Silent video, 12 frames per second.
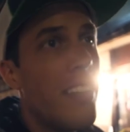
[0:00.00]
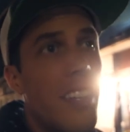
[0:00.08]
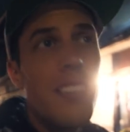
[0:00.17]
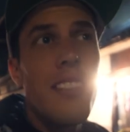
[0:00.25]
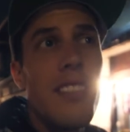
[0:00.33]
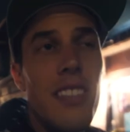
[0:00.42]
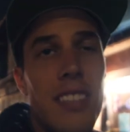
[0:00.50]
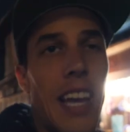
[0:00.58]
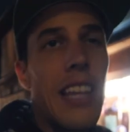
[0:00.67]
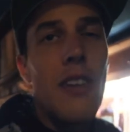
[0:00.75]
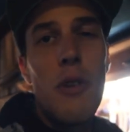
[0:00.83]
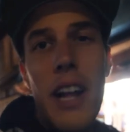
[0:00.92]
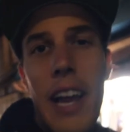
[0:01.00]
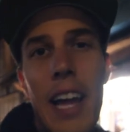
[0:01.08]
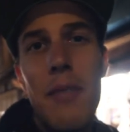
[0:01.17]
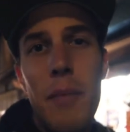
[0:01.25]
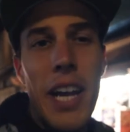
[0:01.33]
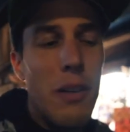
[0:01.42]
this is exactly what I
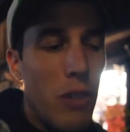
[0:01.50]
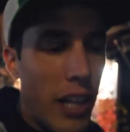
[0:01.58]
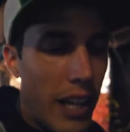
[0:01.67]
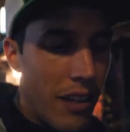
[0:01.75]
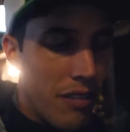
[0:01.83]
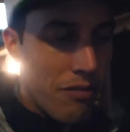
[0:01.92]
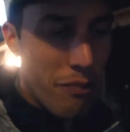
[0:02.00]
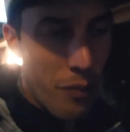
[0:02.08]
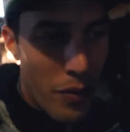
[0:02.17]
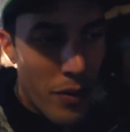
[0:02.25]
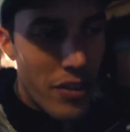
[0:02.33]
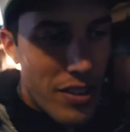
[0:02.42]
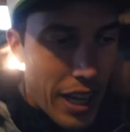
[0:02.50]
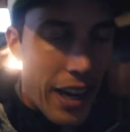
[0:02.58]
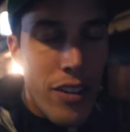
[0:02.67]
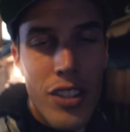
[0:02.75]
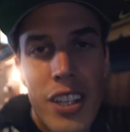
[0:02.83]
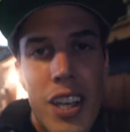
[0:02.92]
had in mind when I set
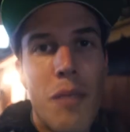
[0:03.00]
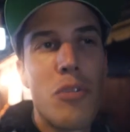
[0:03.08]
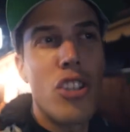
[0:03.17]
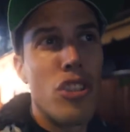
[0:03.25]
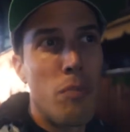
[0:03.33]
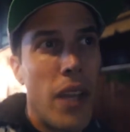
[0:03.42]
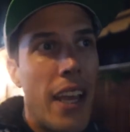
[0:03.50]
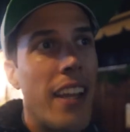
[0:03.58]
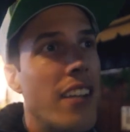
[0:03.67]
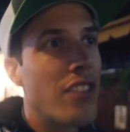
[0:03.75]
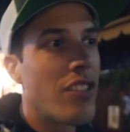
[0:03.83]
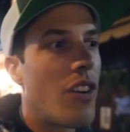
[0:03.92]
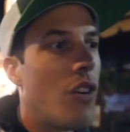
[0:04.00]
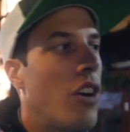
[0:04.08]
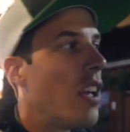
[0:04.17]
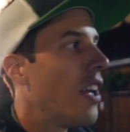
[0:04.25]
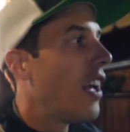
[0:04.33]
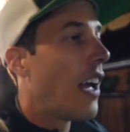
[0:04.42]
out to come to Japan. So
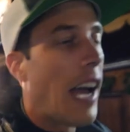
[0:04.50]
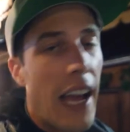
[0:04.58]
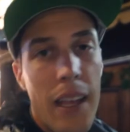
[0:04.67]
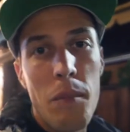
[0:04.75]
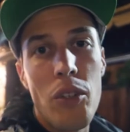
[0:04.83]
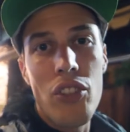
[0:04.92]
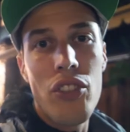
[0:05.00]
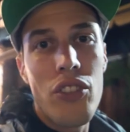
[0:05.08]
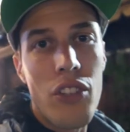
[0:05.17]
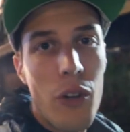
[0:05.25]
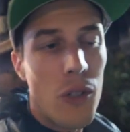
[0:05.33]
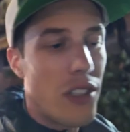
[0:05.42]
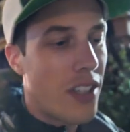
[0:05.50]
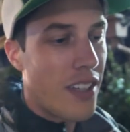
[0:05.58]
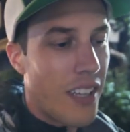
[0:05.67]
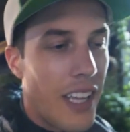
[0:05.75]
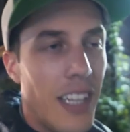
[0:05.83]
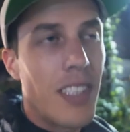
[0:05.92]
I am just stoked.
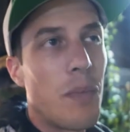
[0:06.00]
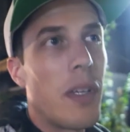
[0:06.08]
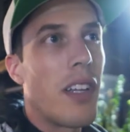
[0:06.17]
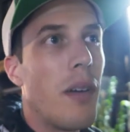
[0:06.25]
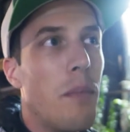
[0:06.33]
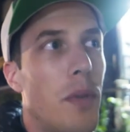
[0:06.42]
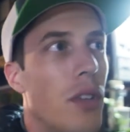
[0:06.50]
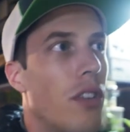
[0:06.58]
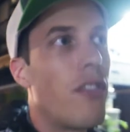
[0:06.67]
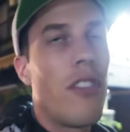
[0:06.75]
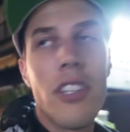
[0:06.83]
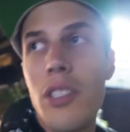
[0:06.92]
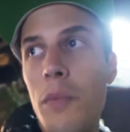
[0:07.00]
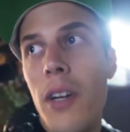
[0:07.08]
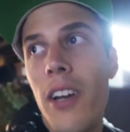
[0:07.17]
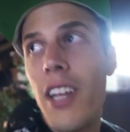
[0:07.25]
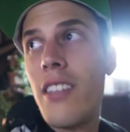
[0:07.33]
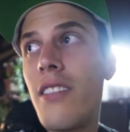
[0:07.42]
It has been a beautiful
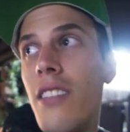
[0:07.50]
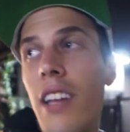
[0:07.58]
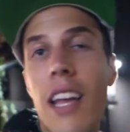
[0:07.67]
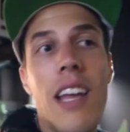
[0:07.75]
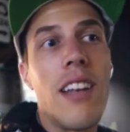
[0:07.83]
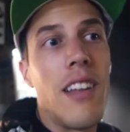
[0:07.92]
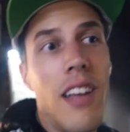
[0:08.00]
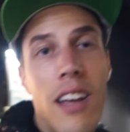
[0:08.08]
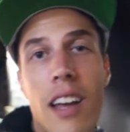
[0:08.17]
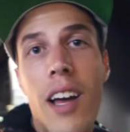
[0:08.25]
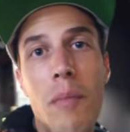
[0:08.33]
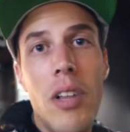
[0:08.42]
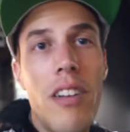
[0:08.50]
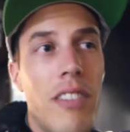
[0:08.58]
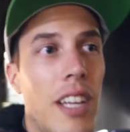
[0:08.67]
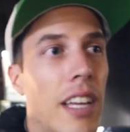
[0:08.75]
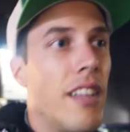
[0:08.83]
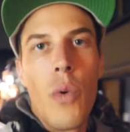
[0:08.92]
experience, and I'm
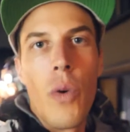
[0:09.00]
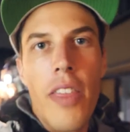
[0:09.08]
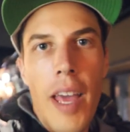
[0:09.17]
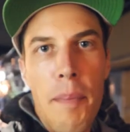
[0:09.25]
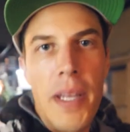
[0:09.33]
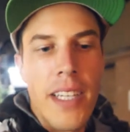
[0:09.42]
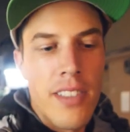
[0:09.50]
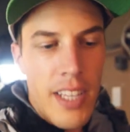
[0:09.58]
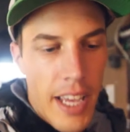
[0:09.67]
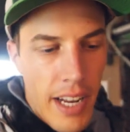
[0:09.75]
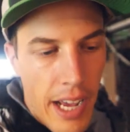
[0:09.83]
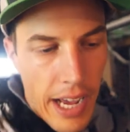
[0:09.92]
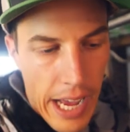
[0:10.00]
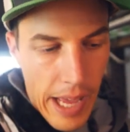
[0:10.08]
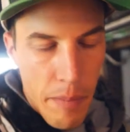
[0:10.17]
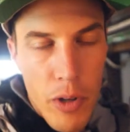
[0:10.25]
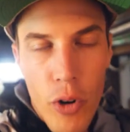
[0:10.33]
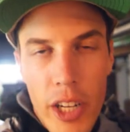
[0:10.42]
loving it. With that being said, I
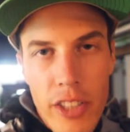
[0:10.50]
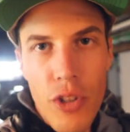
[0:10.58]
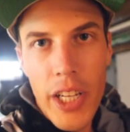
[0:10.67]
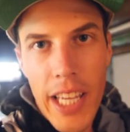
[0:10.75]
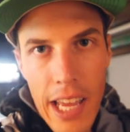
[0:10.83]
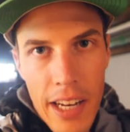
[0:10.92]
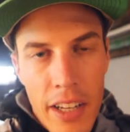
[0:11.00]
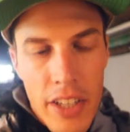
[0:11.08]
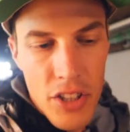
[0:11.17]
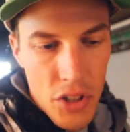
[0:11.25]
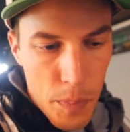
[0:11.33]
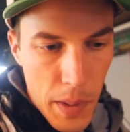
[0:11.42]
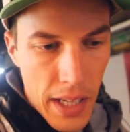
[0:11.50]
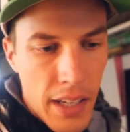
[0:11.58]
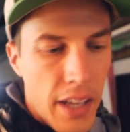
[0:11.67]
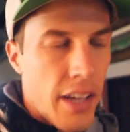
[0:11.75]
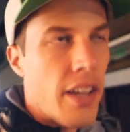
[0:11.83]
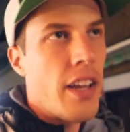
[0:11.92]
am going to again spin
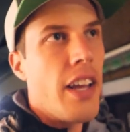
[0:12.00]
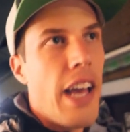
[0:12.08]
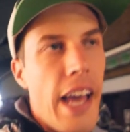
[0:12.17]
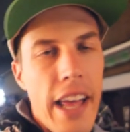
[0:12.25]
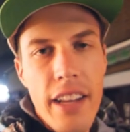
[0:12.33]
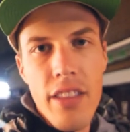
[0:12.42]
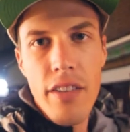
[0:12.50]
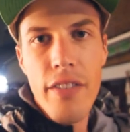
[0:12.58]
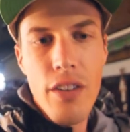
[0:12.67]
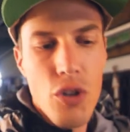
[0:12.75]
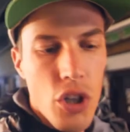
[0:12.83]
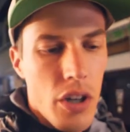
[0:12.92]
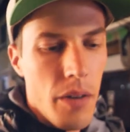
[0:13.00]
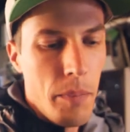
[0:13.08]
ahead in the future